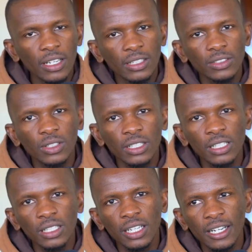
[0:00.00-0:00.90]
So
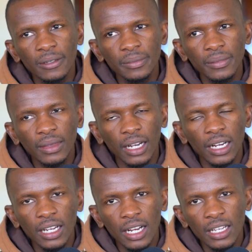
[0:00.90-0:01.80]
really,
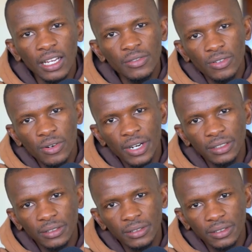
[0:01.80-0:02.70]
I for
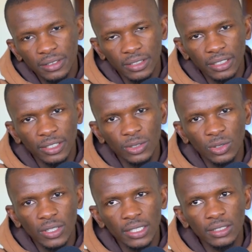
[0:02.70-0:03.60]
one think,
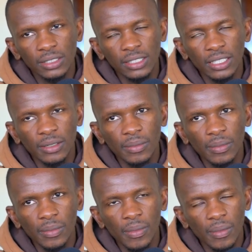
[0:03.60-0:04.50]
what,
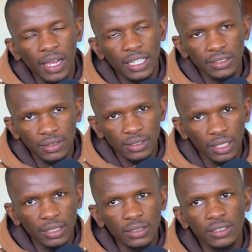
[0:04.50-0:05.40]
I
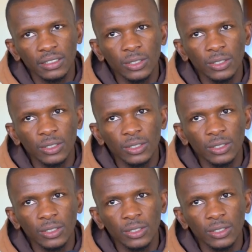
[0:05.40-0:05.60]
understand,